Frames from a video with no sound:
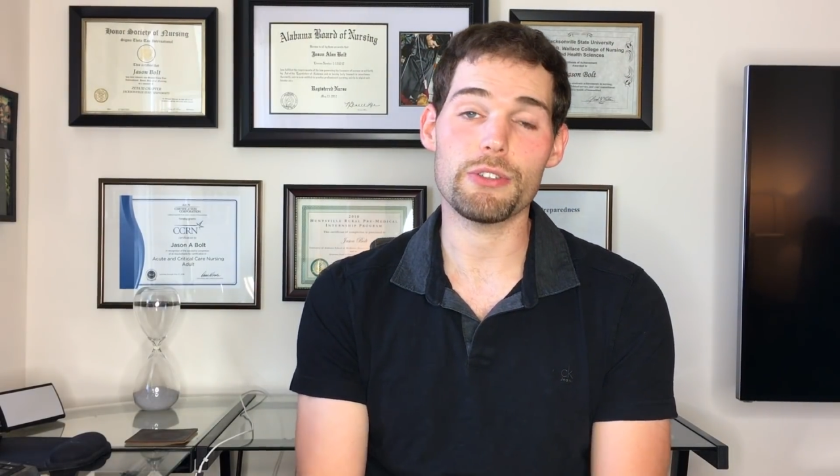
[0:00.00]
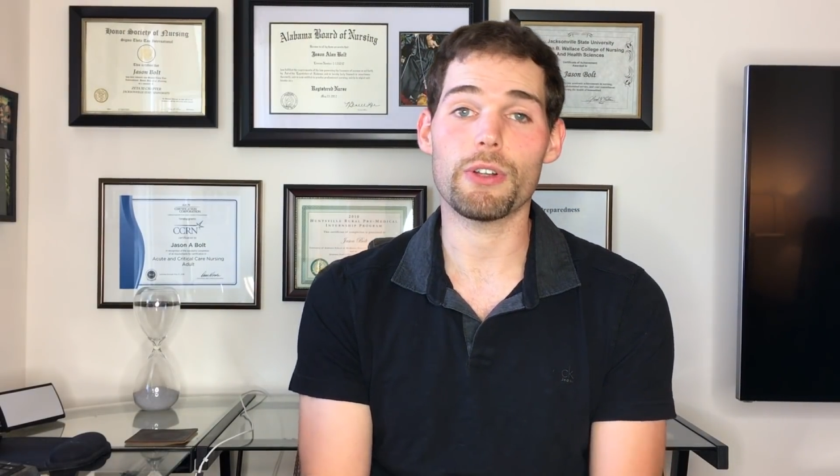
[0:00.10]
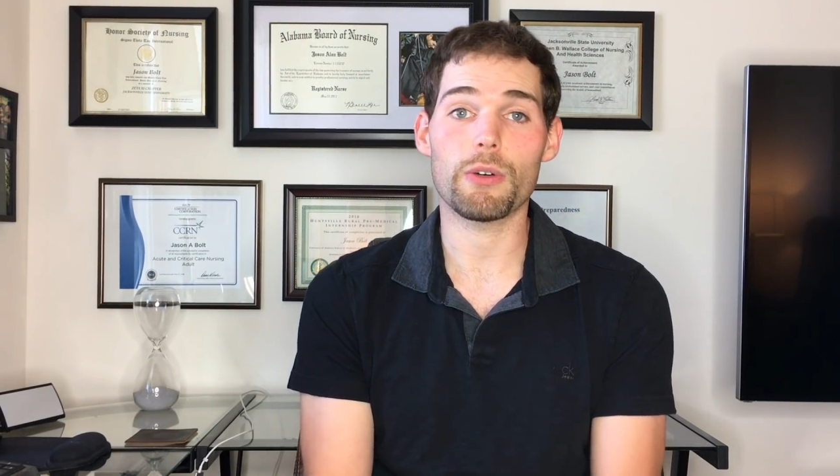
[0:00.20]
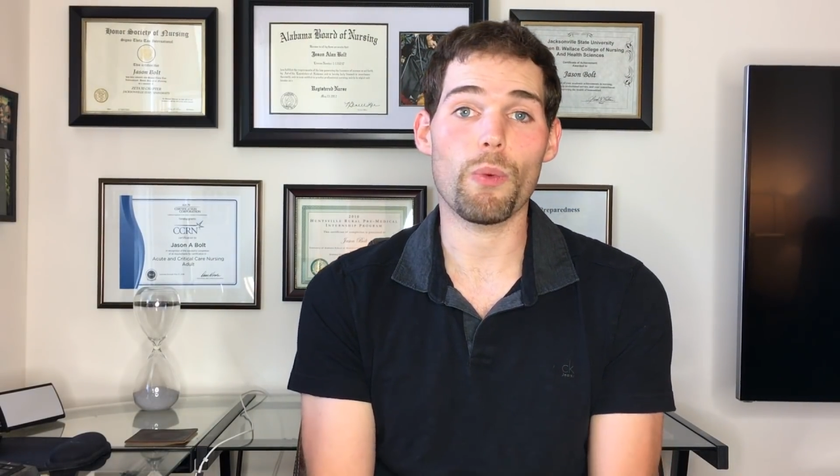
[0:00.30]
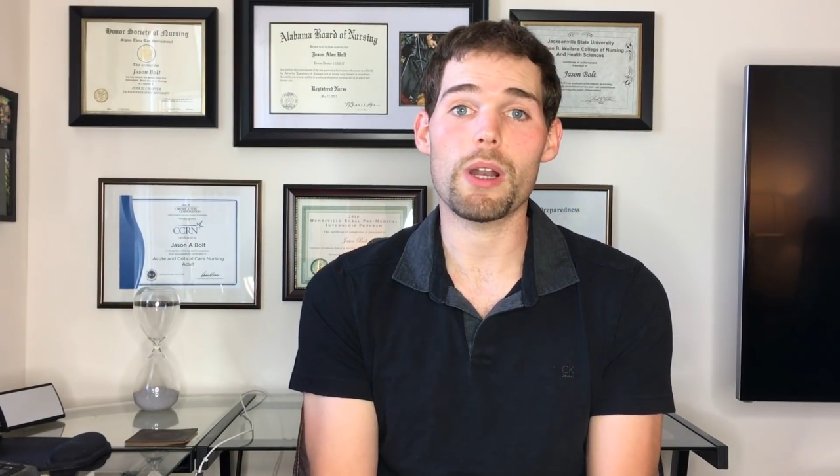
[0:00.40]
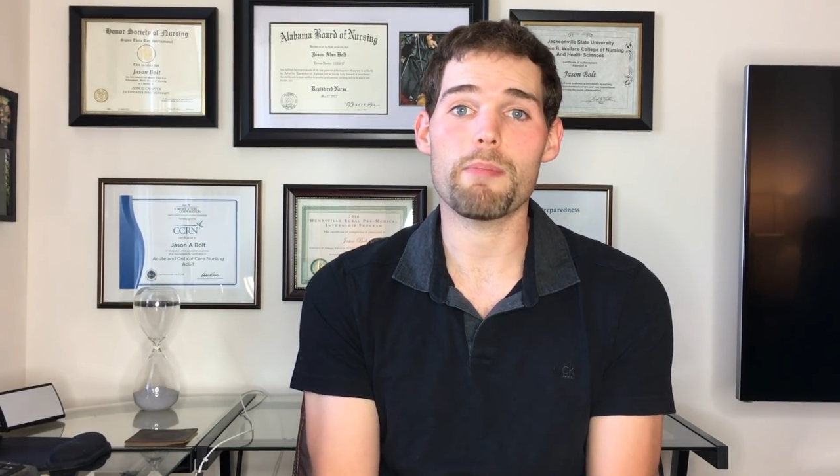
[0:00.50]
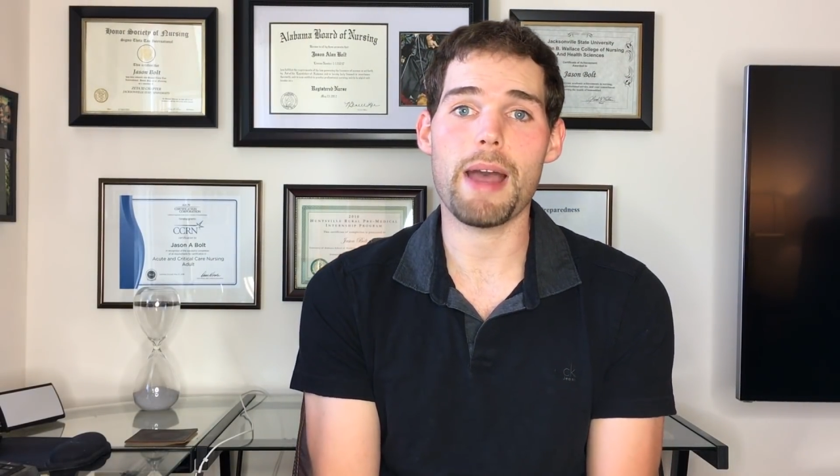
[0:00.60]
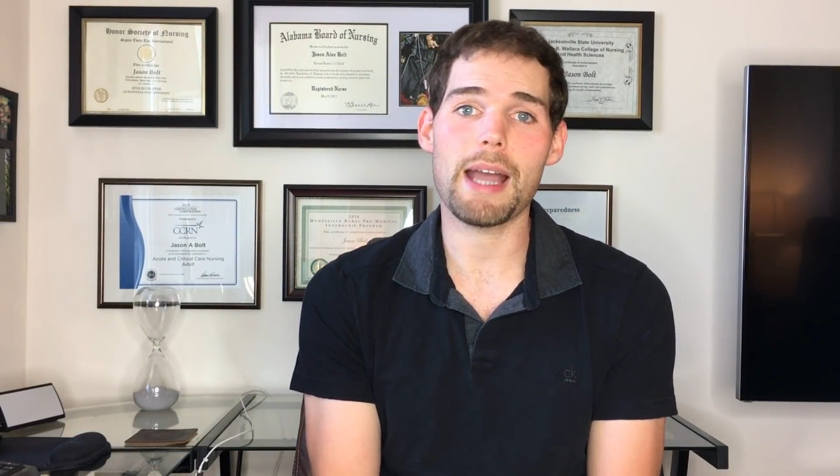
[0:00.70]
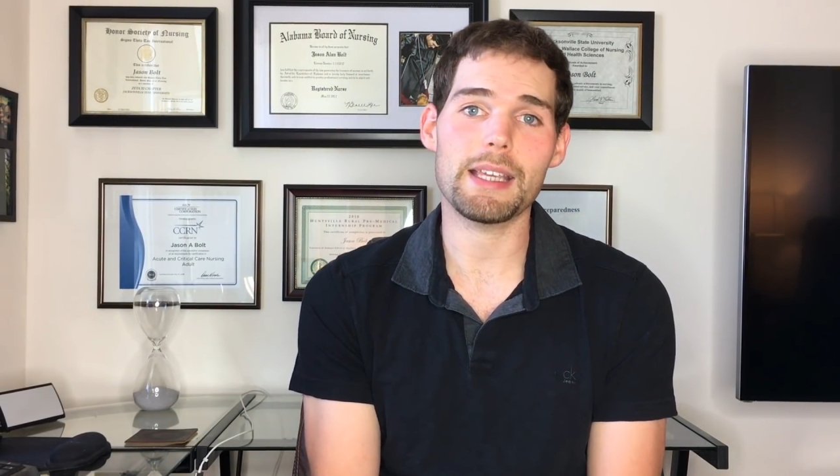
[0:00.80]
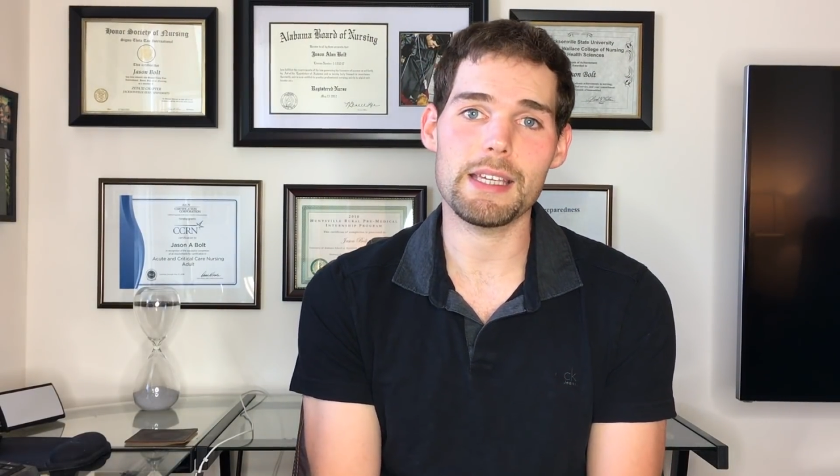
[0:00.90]
You learn what a
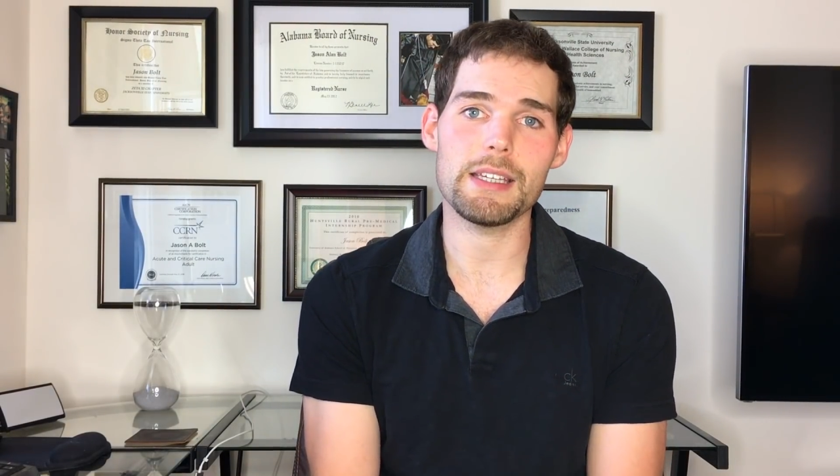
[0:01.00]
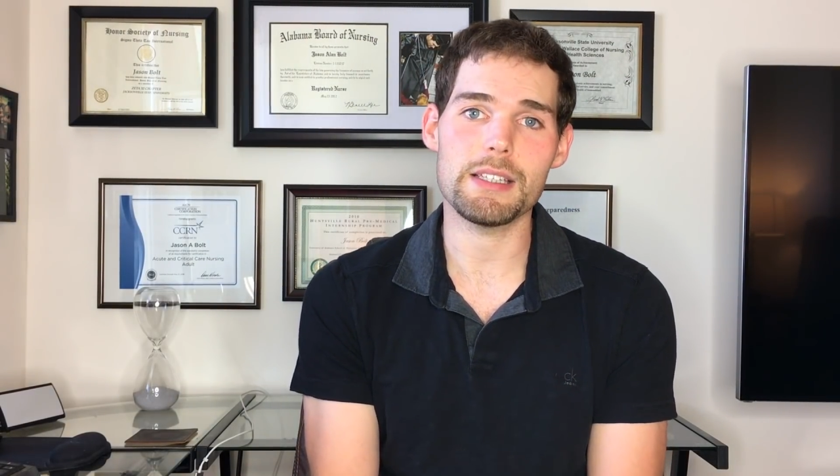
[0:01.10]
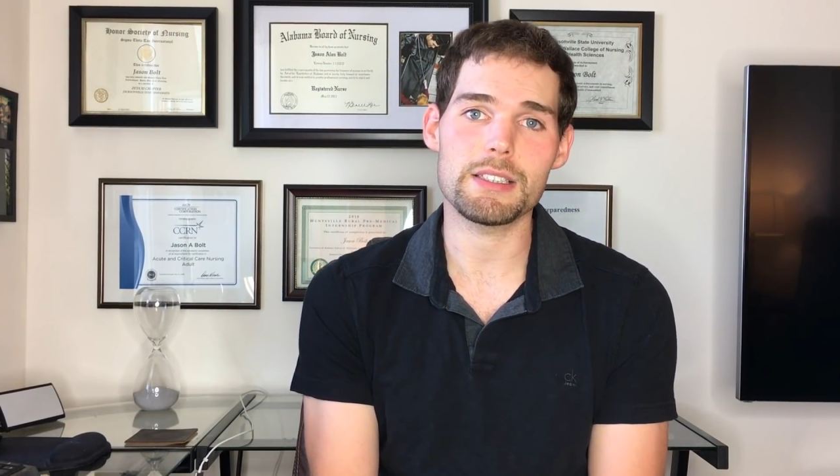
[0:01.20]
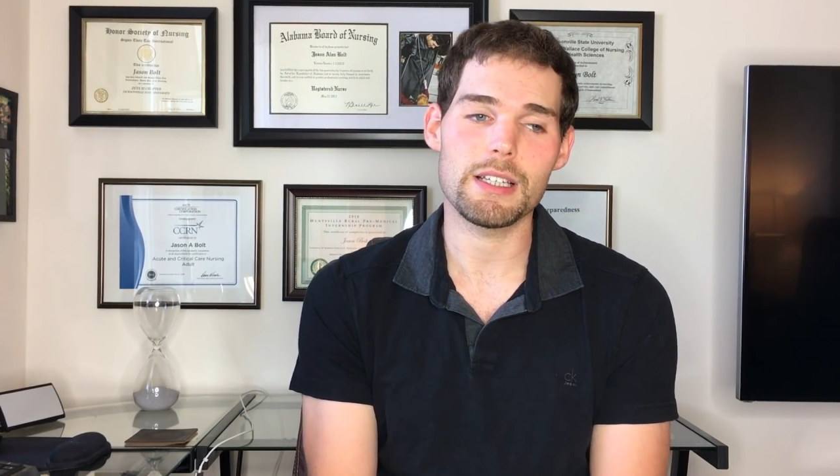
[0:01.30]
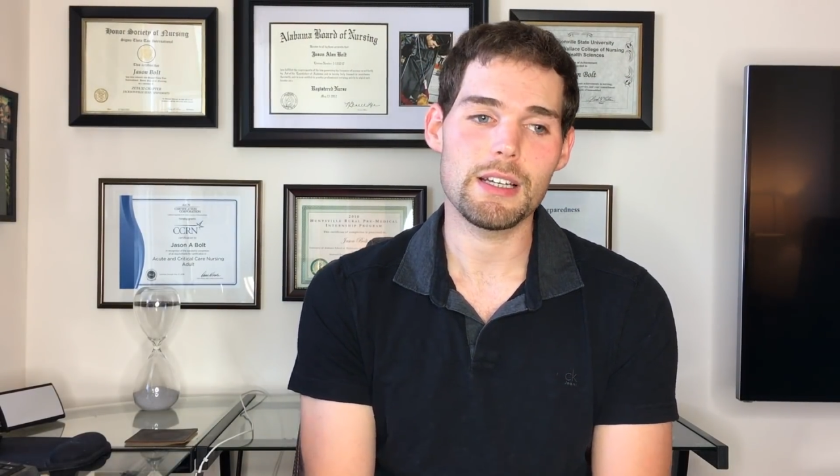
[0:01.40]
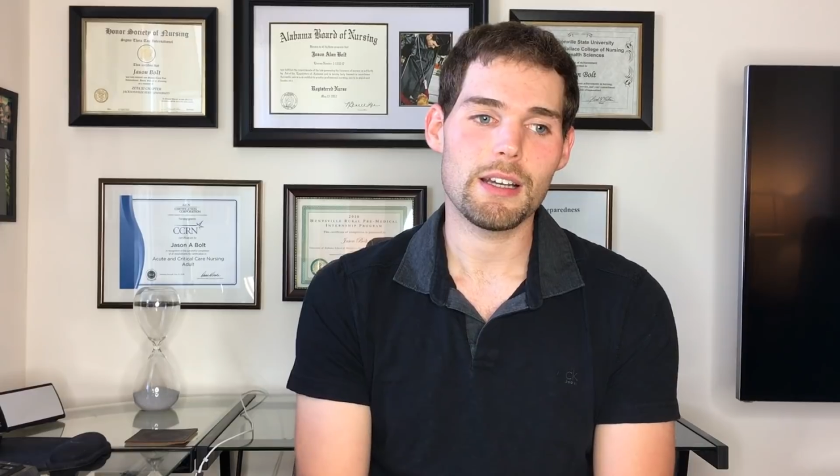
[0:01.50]
MAC is.